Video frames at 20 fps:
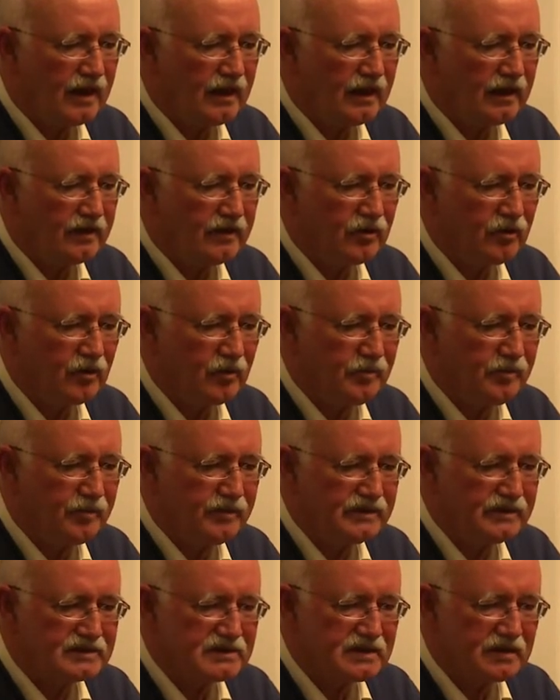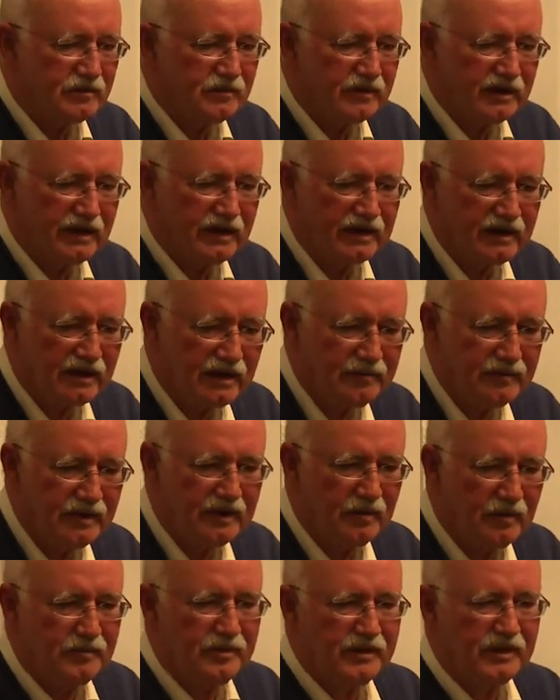I hope in some way I'm
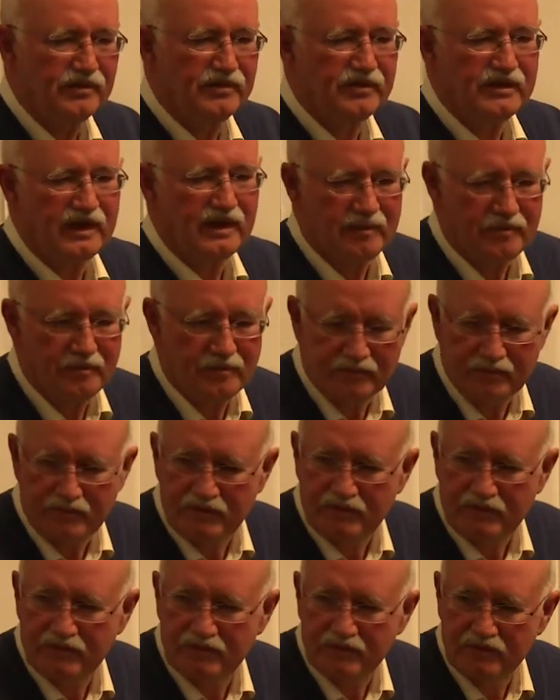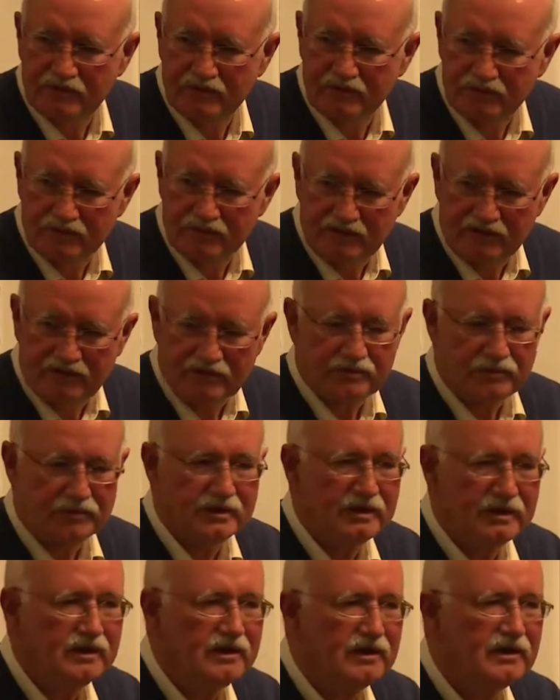helping them to, to read the
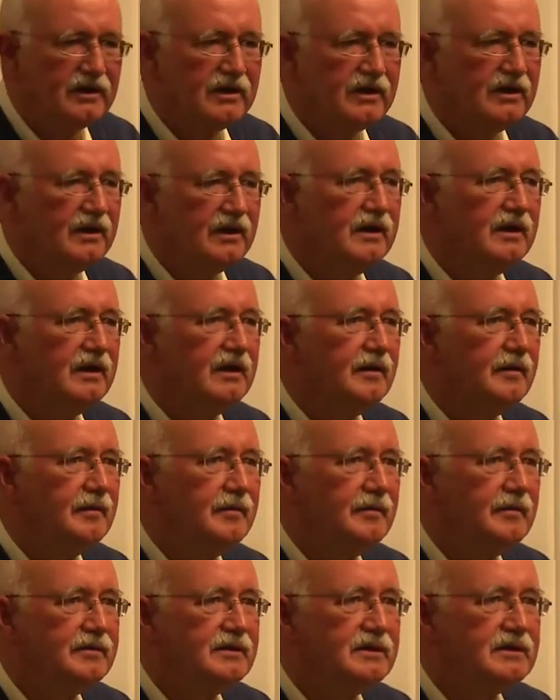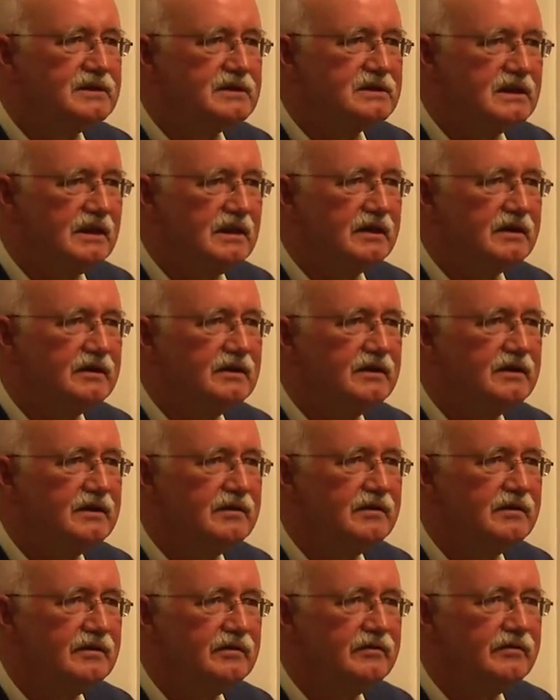work, um, to see it
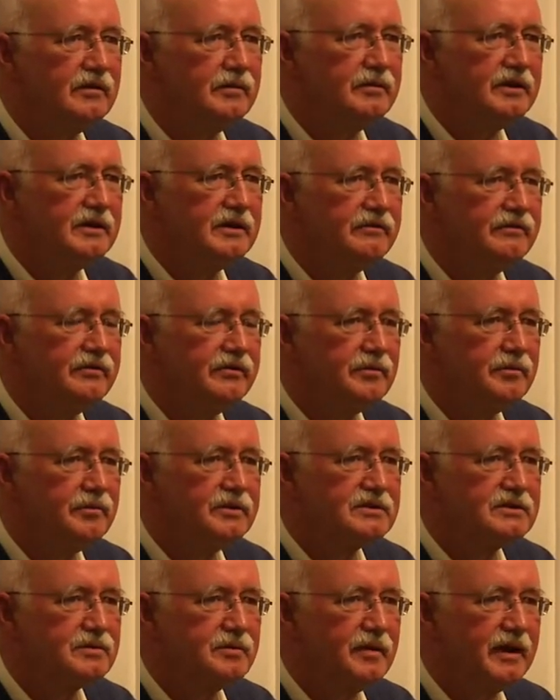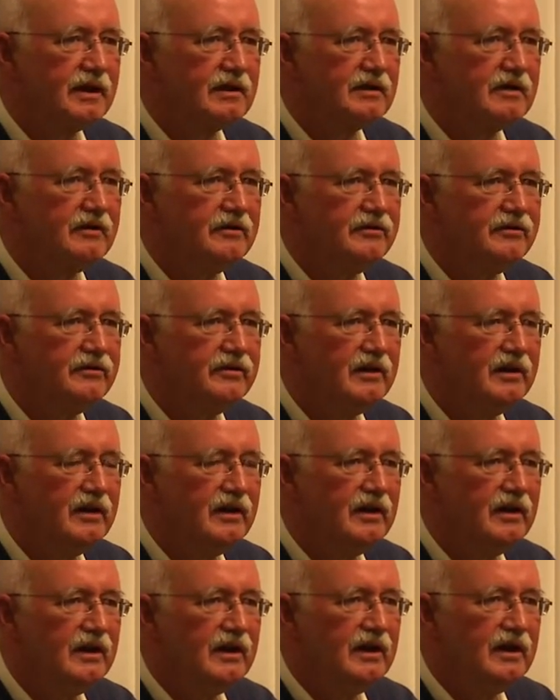from a different perspective.
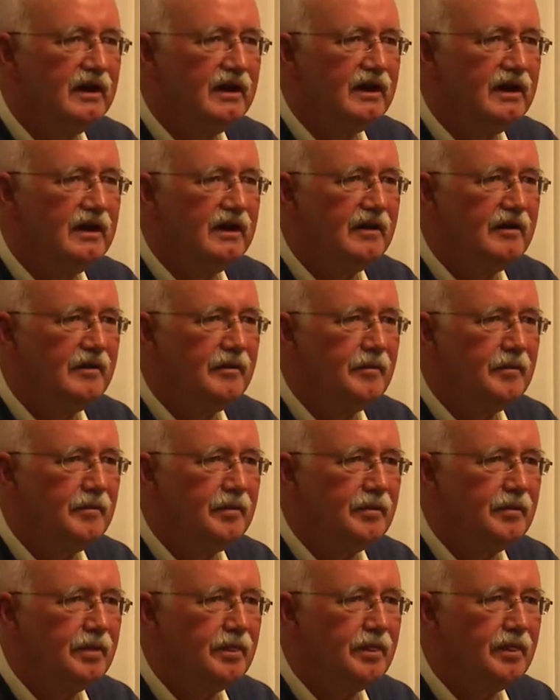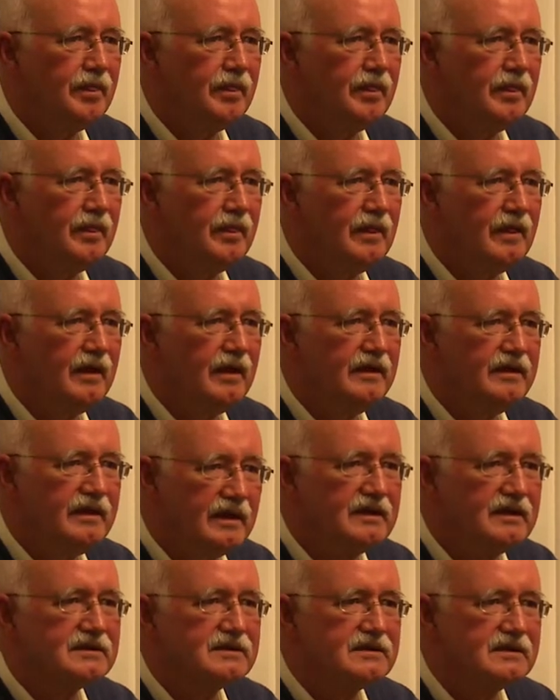Um, and
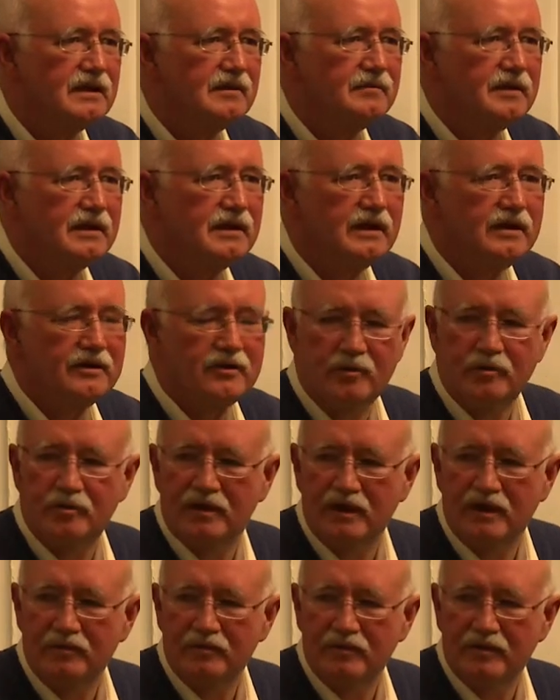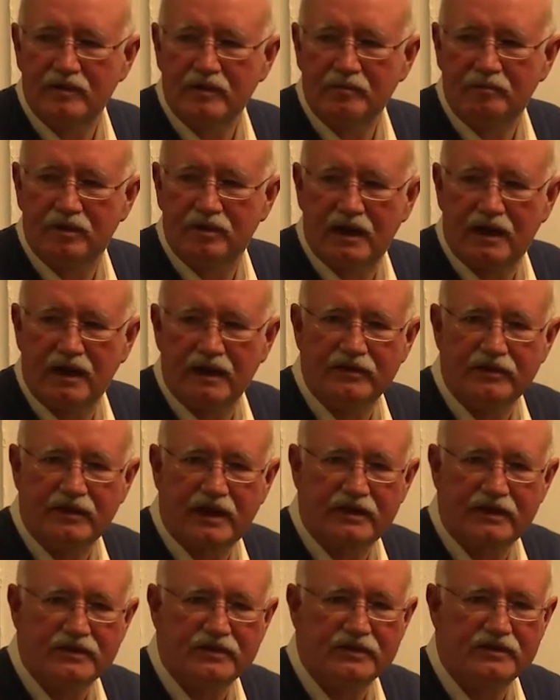yes, I mean, I hope I apply
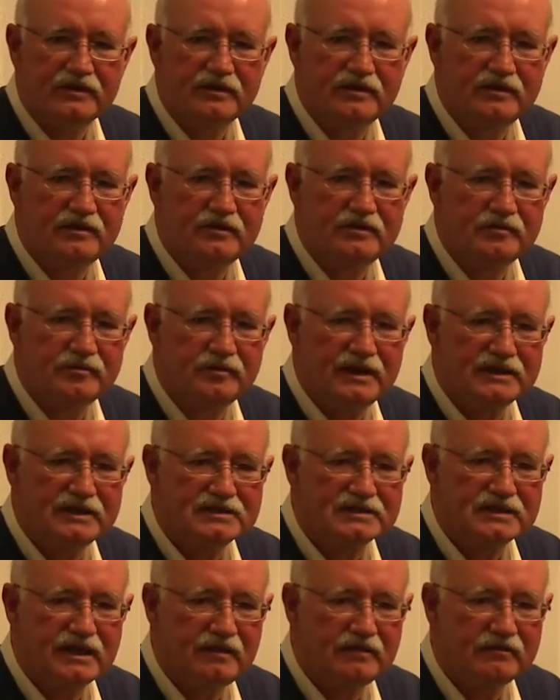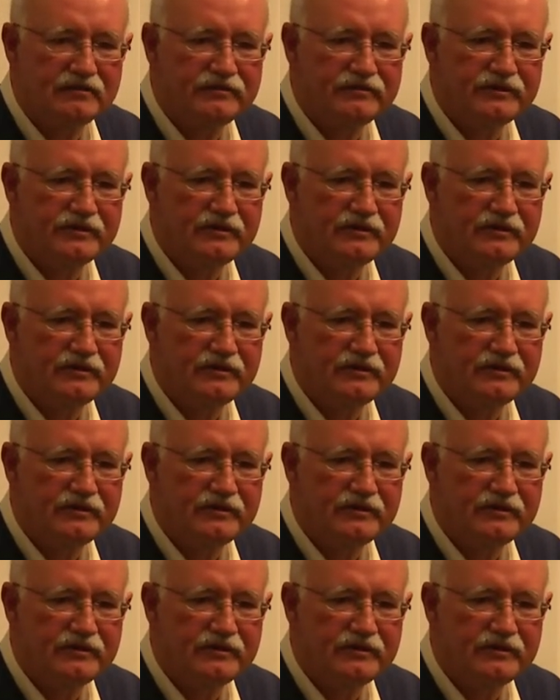that to myself.